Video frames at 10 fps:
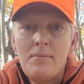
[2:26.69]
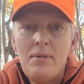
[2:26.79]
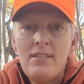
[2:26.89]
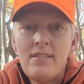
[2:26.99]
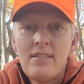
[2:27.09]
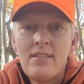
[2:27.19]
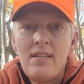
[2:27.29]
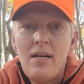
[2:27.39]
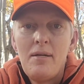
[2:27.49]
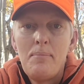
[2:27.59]
Basically,
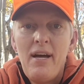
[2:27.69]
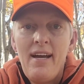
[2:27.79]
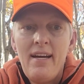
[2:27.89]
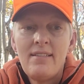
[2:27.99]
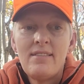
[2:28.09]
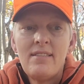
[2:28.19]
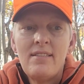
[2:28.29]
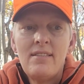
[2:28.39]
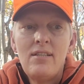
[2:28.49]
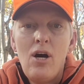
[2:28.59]
I packed
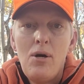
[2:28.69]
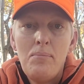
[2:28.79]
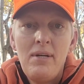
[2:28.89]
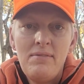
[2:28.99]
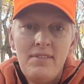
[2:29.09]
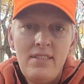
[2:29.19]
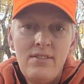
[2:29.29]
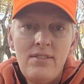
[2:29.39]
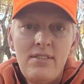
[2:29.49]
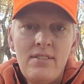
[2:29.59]
all my
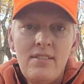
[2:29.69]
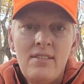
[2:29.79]
fears,